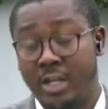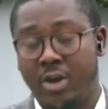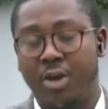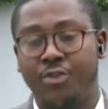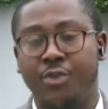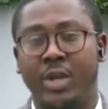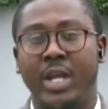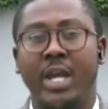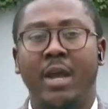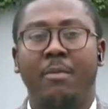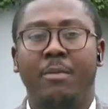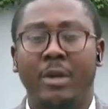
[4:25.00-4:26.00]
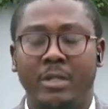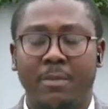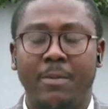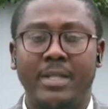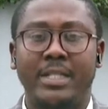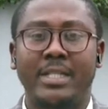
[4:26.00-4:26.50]
in the country. But
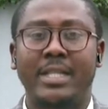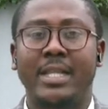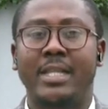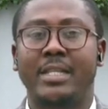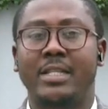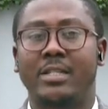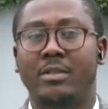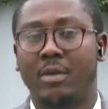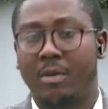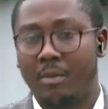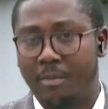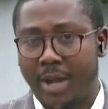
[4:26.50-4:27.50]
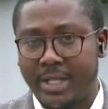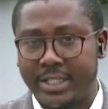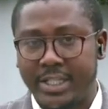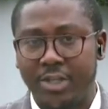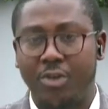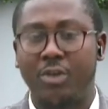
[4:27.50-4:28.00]
the president said this is
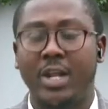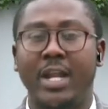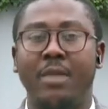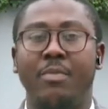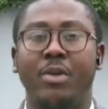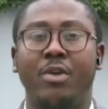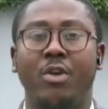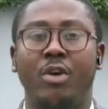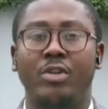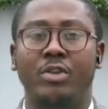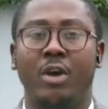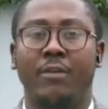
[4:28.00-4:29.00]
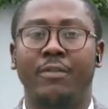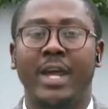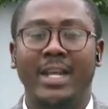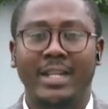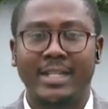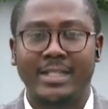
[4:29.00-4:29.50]
particularly because of
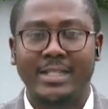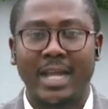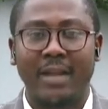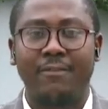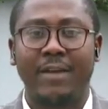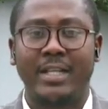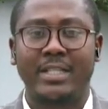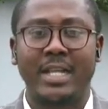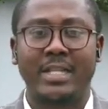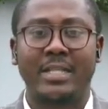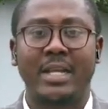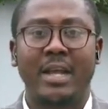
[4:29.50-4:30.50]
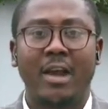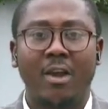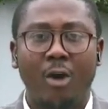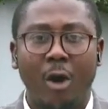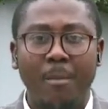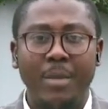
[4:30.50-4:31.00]
the steadfastness
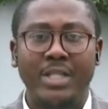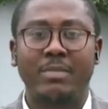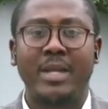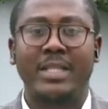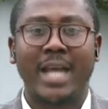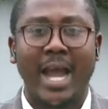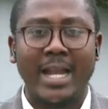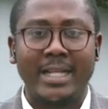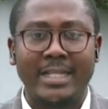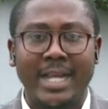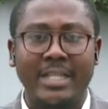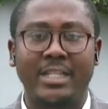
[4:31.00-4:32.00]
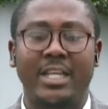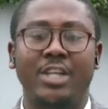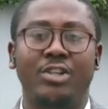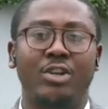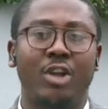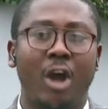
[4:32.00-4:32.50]
commitment and
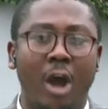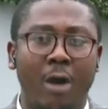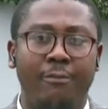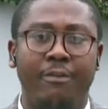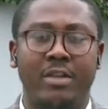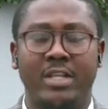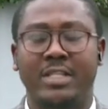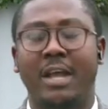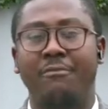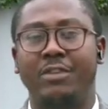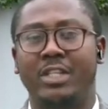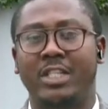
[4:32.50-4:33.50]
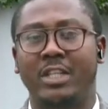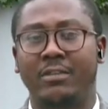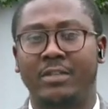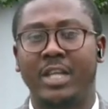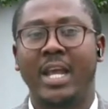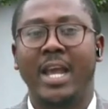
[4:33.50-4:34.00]
dedication of the service
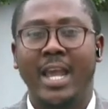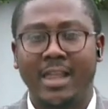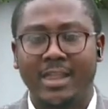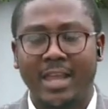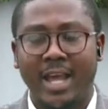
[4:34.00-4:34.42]
chiefs. He